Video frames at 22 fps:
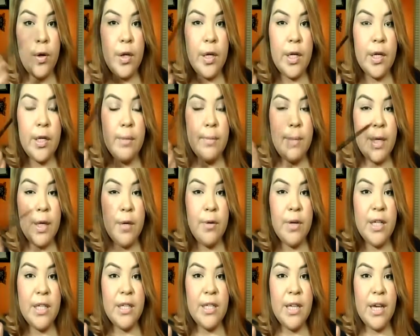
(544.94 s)
work in my
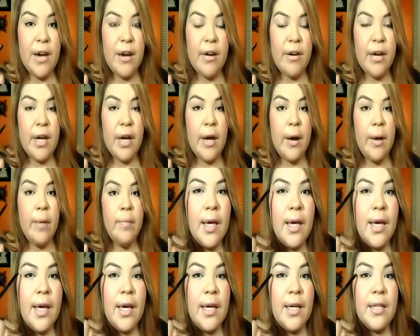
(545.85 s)
crease area.
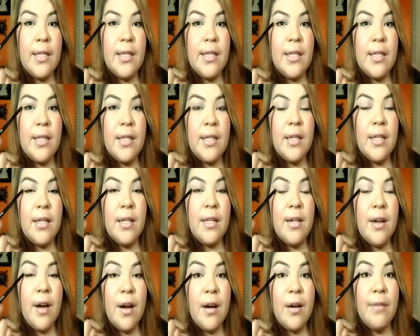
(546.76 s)
It's
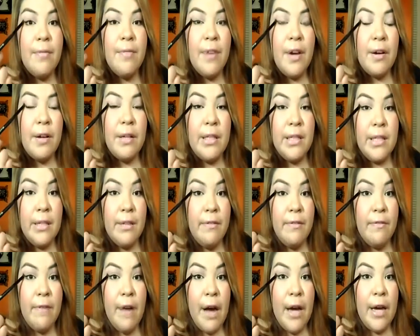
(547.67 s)
not very
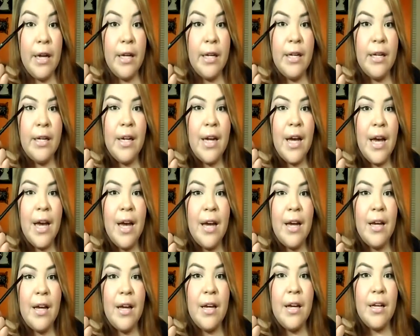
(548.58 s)
defined,
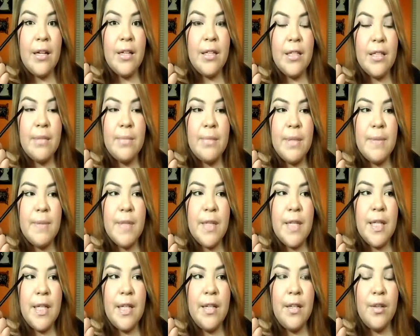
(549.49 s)
and
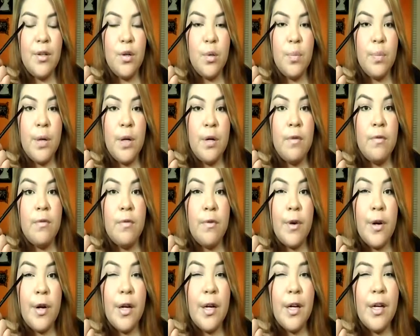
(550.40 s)
sometimes I need a little bit
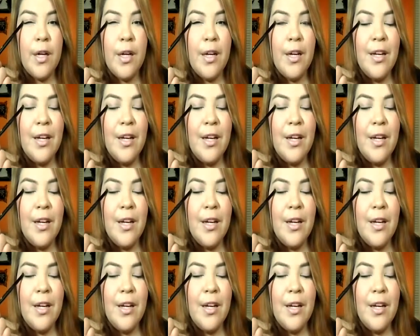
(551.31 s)
of work,